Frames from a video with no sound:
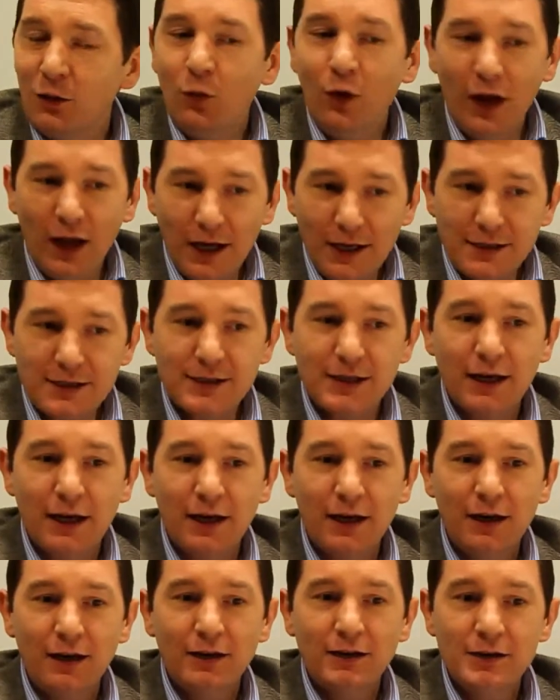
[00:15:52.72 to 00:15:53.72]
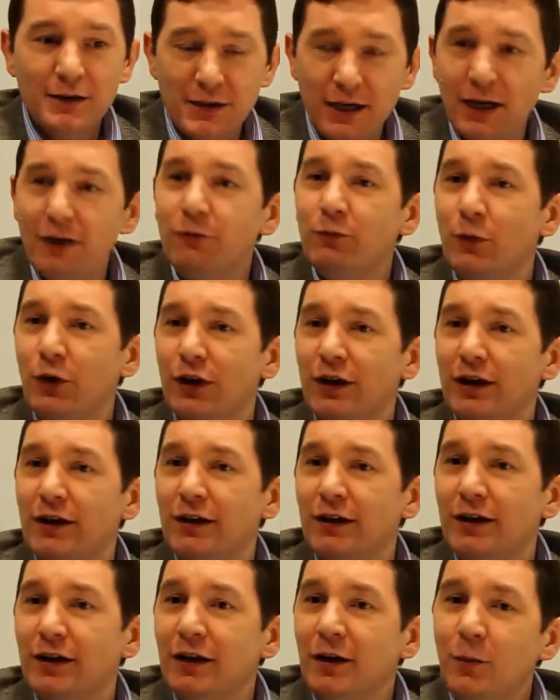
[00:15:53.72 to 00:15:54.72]
Well, I'd say, save money
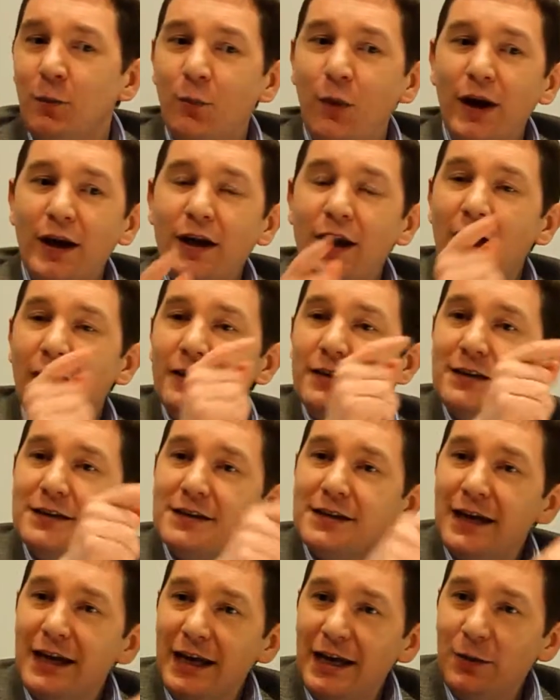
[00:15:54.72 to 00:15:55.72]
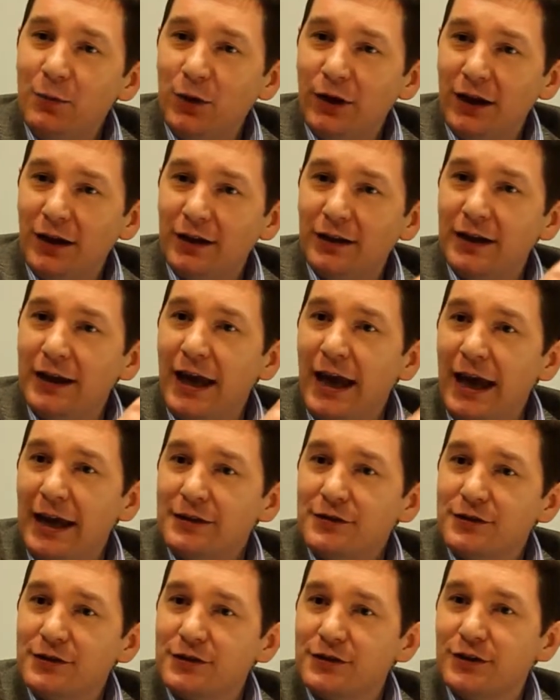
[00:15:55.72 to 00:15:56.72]
by not disabling the
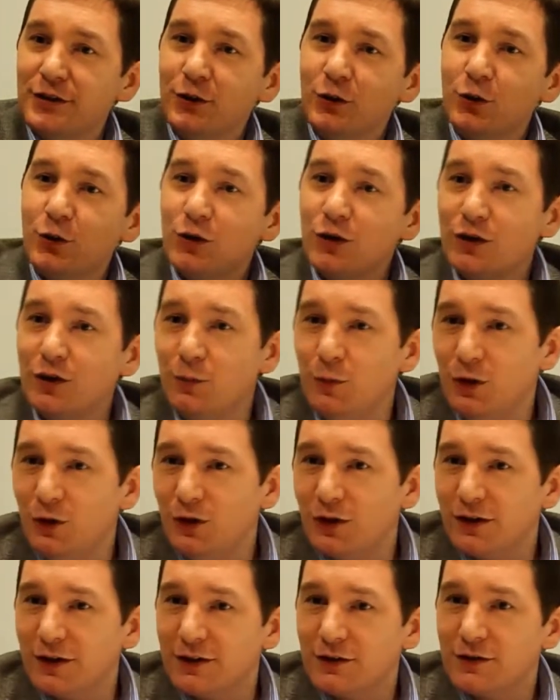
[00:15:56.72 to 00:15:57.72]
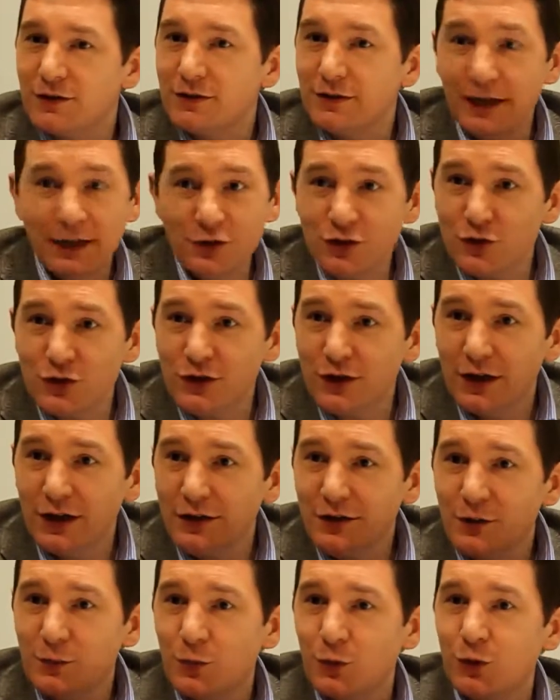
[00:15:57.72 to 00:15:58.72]
assets in local communities. That's your
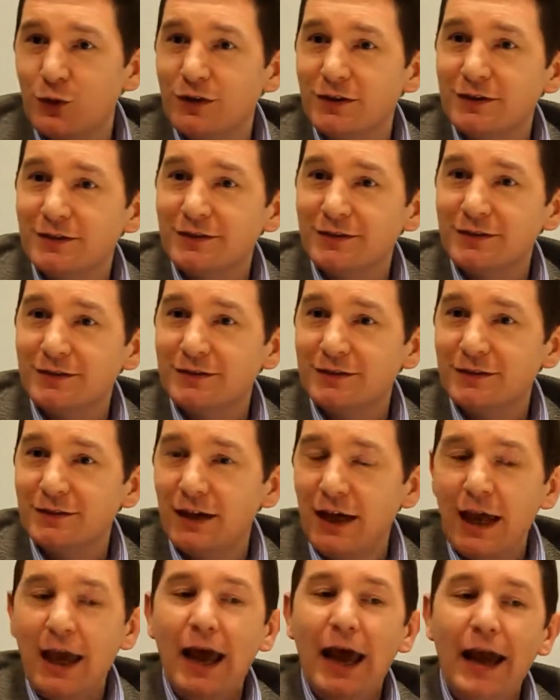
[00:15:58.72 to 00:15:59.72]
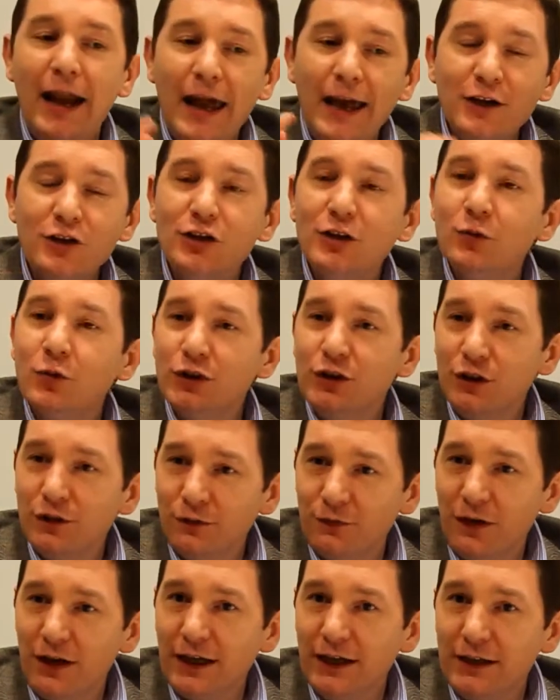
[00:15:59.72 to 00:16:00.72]
starting point. And actually what you'll
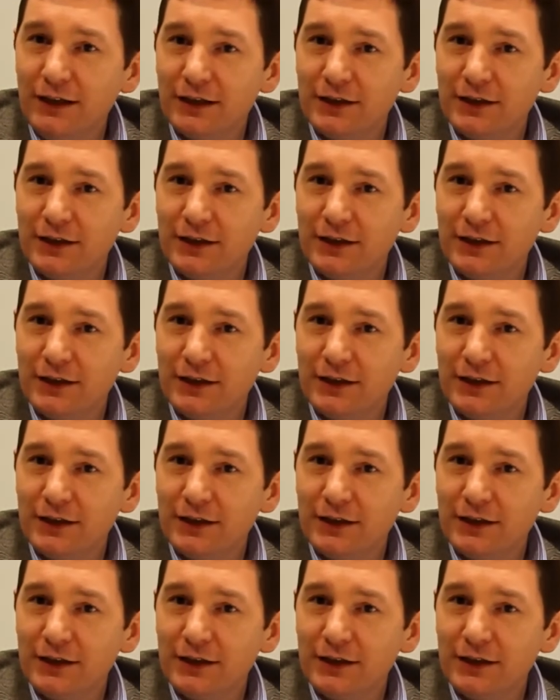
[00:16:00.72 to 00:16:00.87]
find